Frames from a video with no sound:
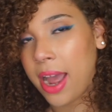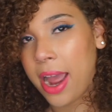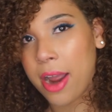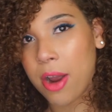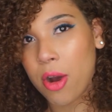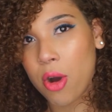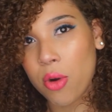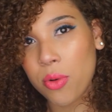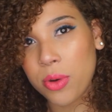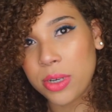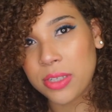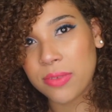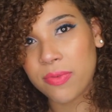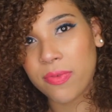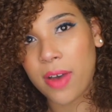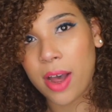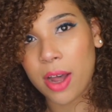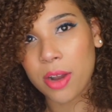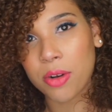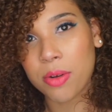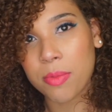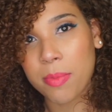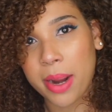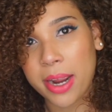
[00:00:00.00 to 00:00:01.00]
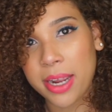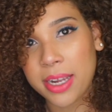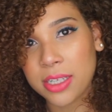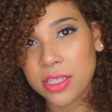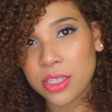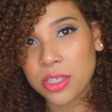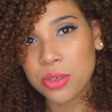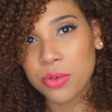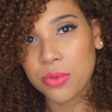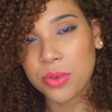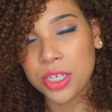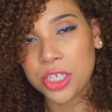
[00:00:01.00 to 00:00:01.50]
always followed my
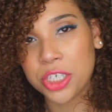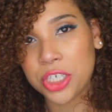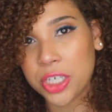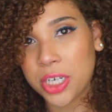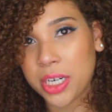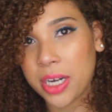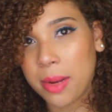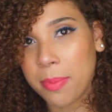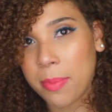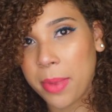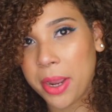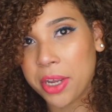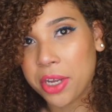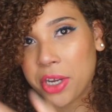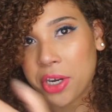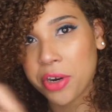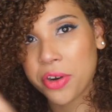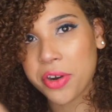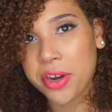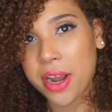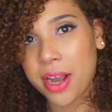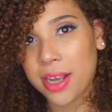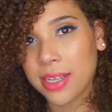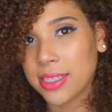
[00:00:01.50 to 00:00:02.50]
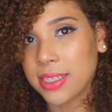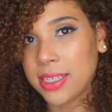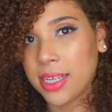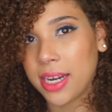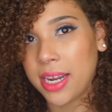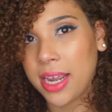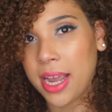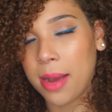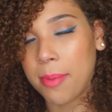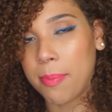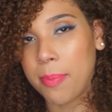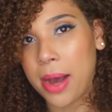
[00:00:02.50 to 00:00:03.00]
intuition and my
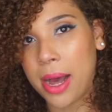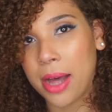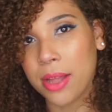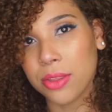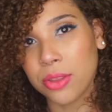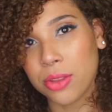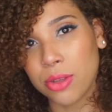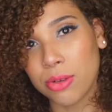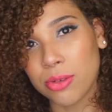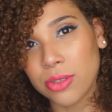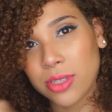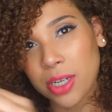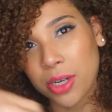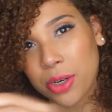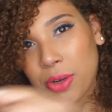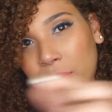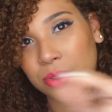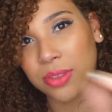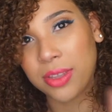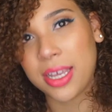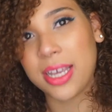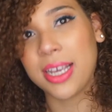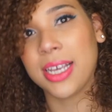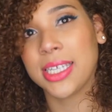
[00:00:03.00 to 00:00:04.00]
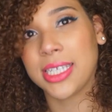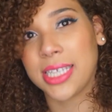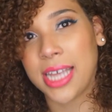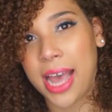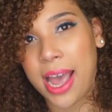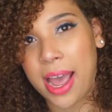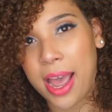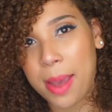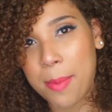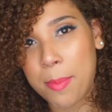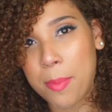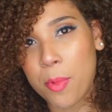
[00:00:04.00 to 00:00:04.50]
curiosity about those little things
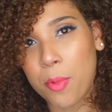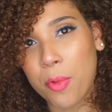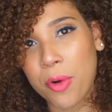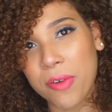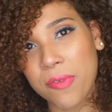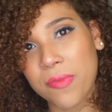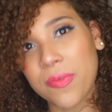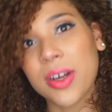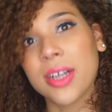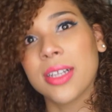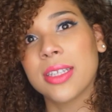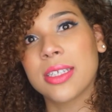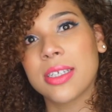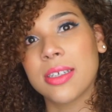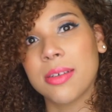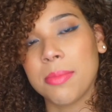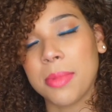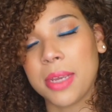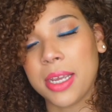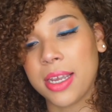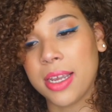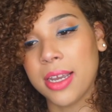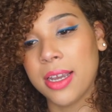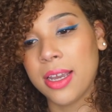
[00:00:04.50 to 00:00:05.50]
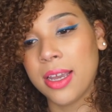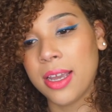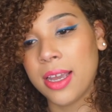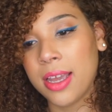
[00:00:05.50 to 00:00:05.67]
that were fun to me.